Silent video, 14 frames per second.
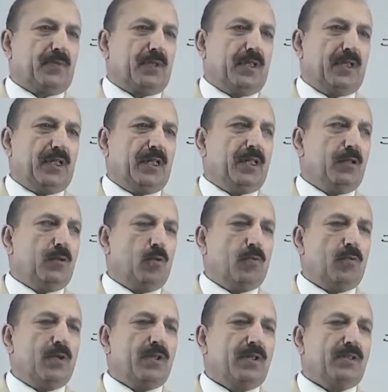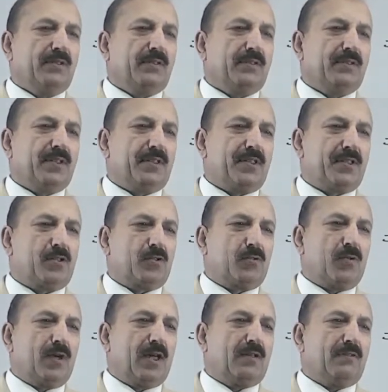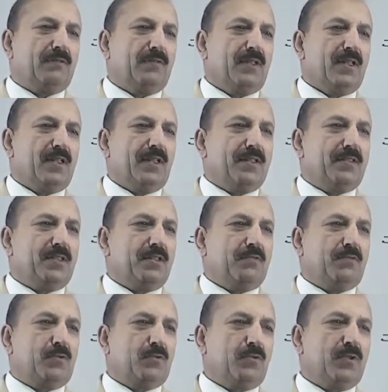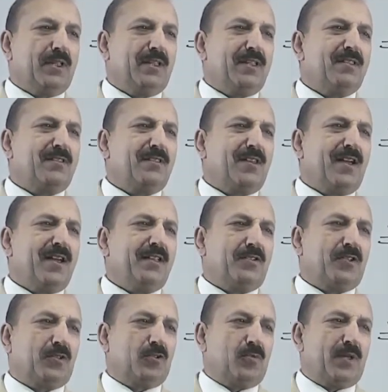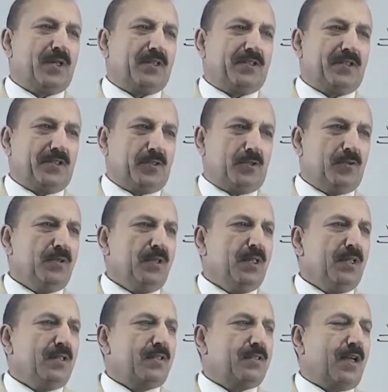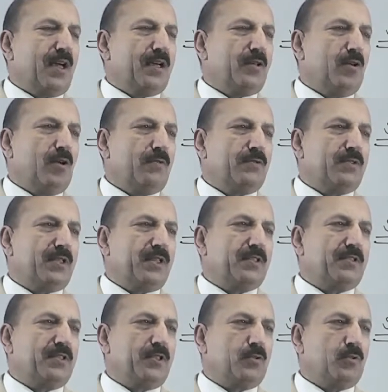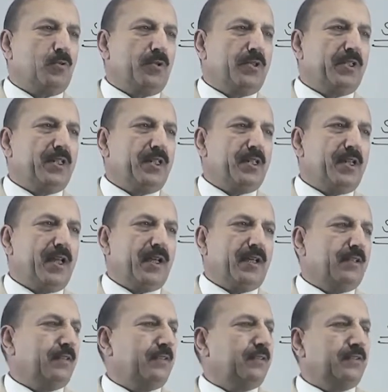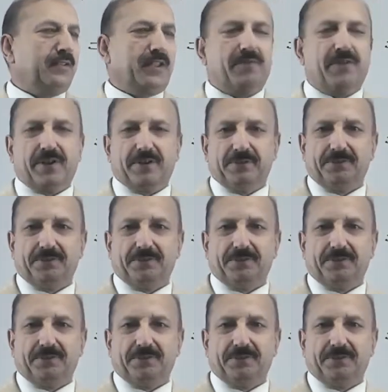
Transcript: A over this is 12 is equal to, it is sine trigonometric ratio, sine of 62 degree angle given.